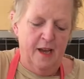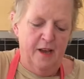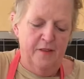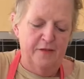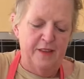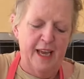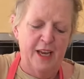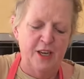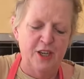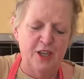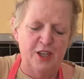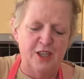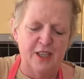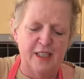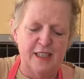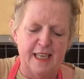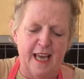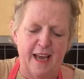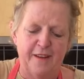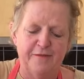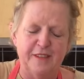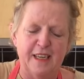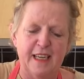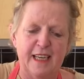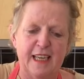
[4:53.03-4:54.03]
Then you just
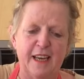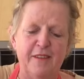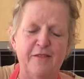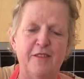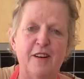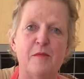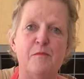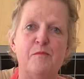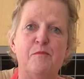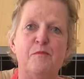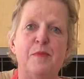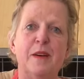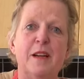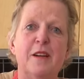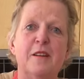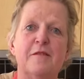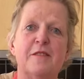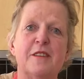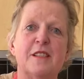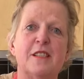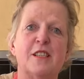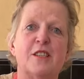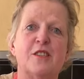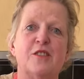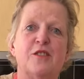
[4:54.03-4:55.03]
have to give it a bit of a
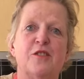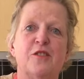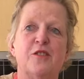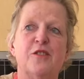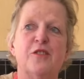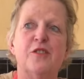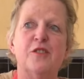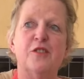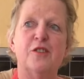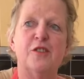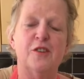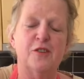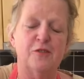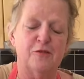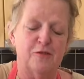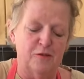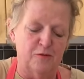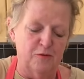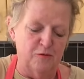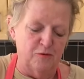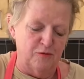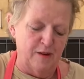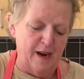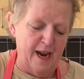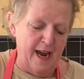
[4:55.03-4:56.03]
stir
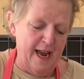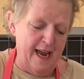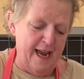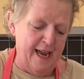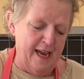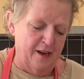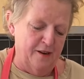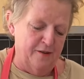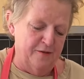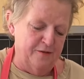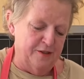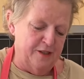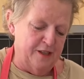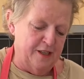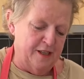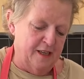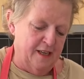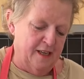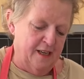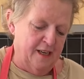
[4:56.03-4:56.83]
around.